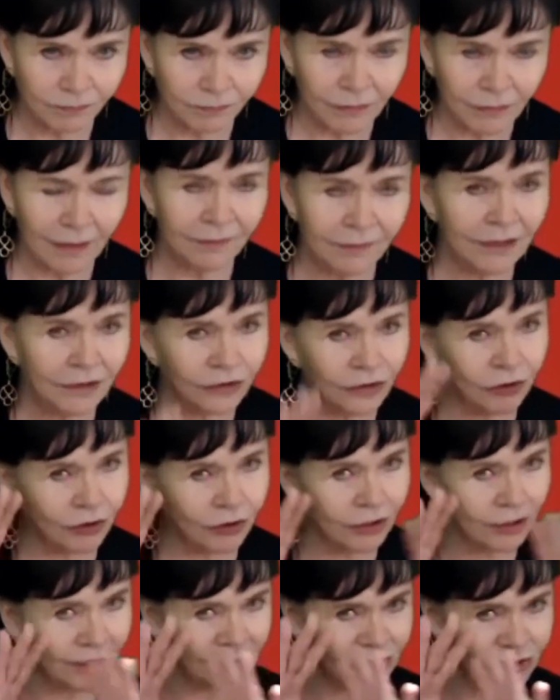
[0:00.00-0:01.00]
And then you're
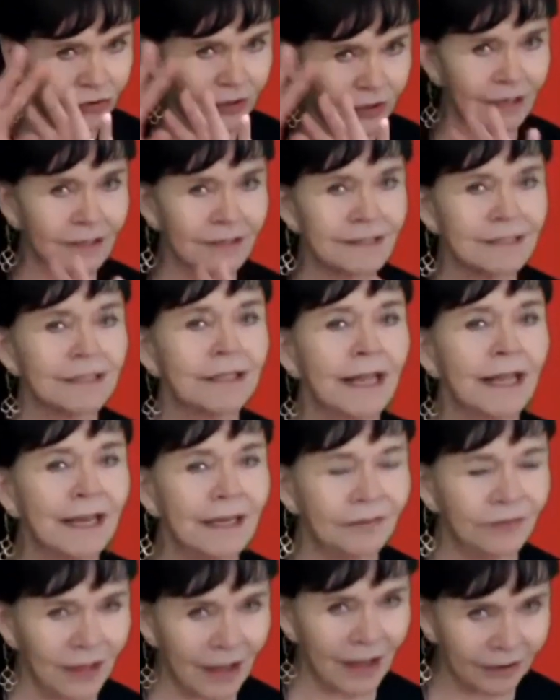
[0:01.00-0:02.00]
going to
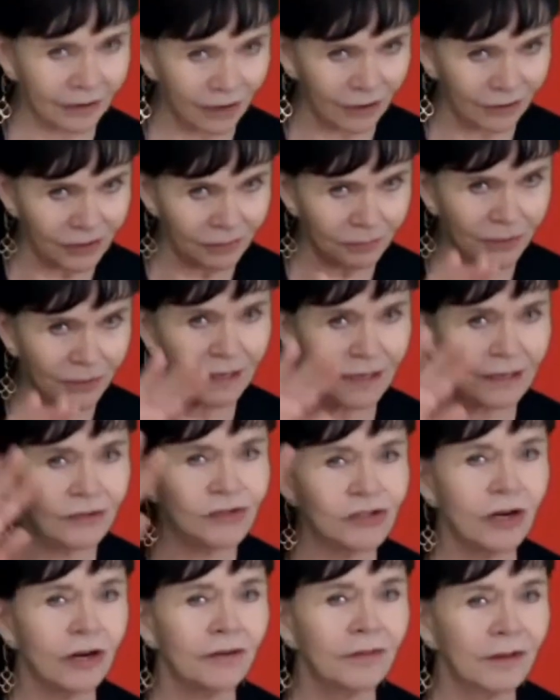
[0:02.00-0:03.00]
translate that on the
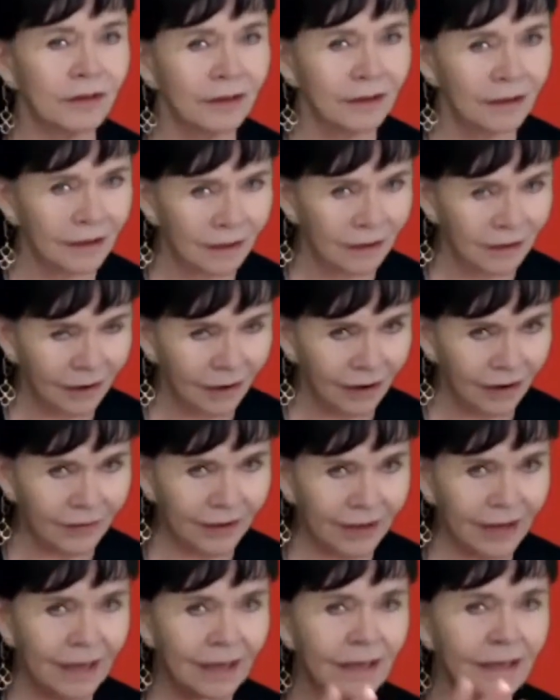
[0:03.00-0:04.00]
page, on the, on the
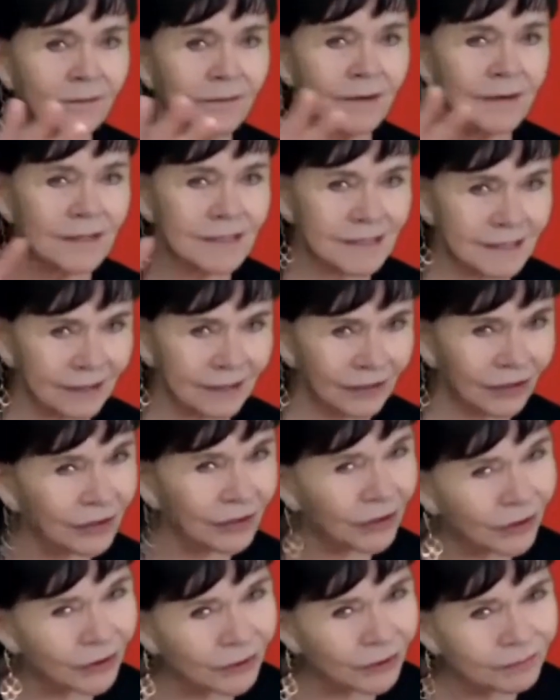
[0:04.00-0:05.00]
canvas, you
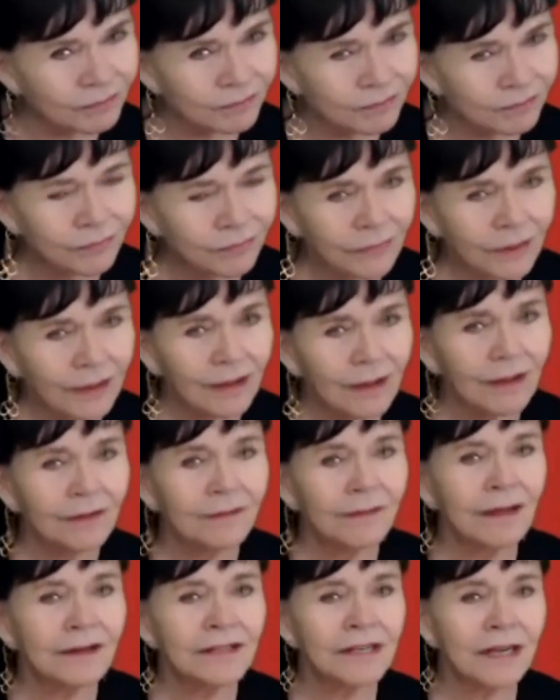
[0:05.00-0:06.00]
know,
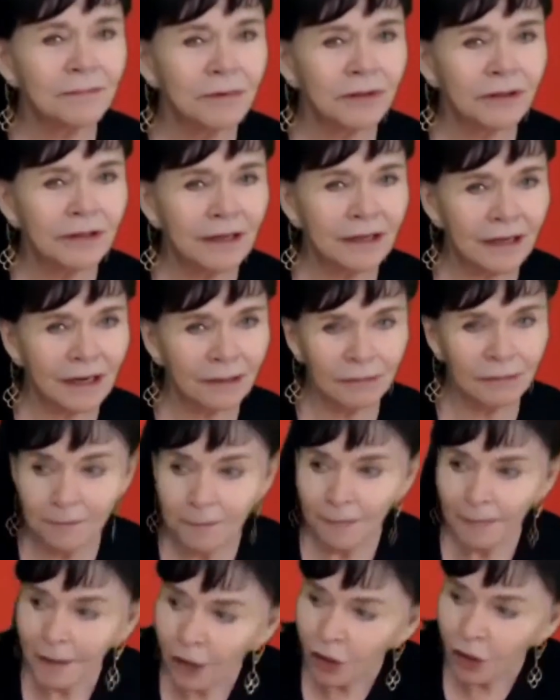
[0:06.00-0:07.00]
that type of thing. I
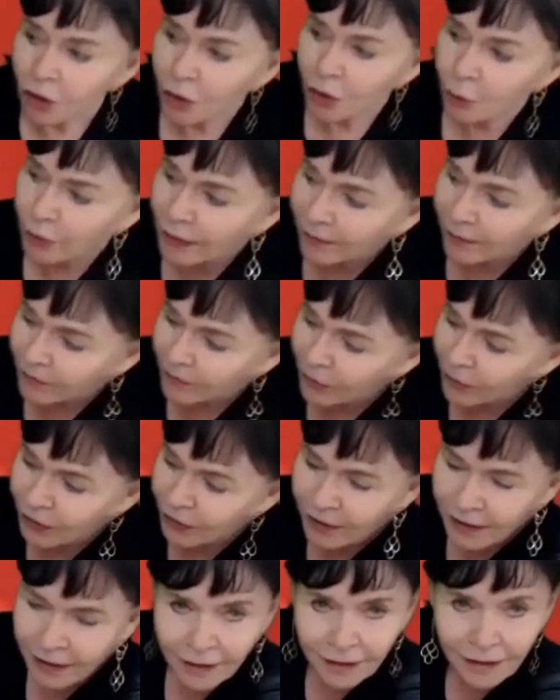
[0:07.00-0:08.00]
mean, who would ever
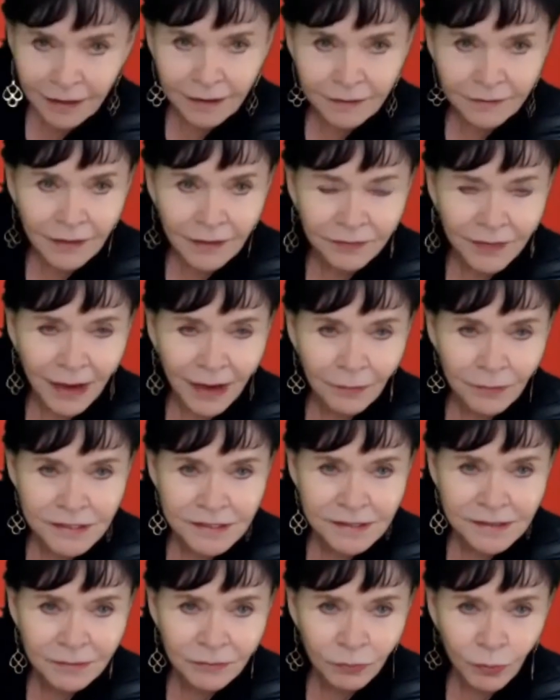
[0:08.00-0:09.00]
think that that
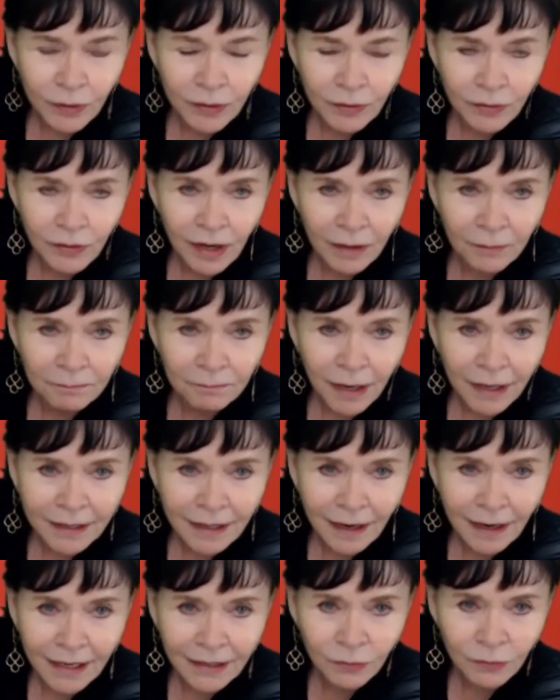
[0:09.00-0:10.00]
was what uh, my
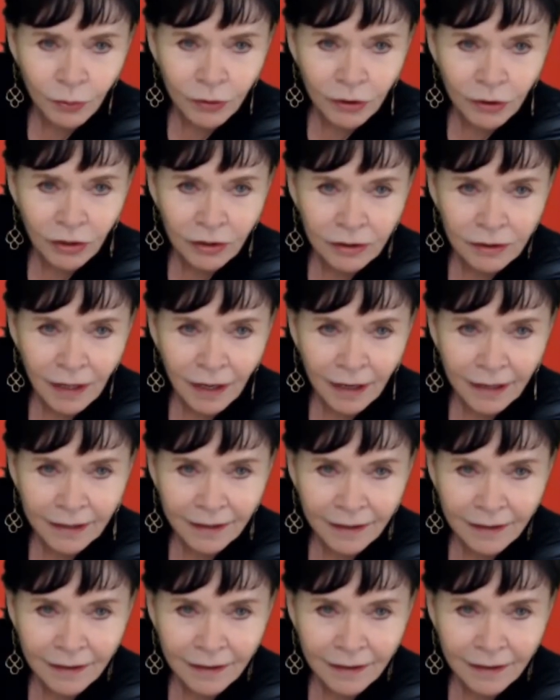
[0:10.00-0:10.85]
guide would look like?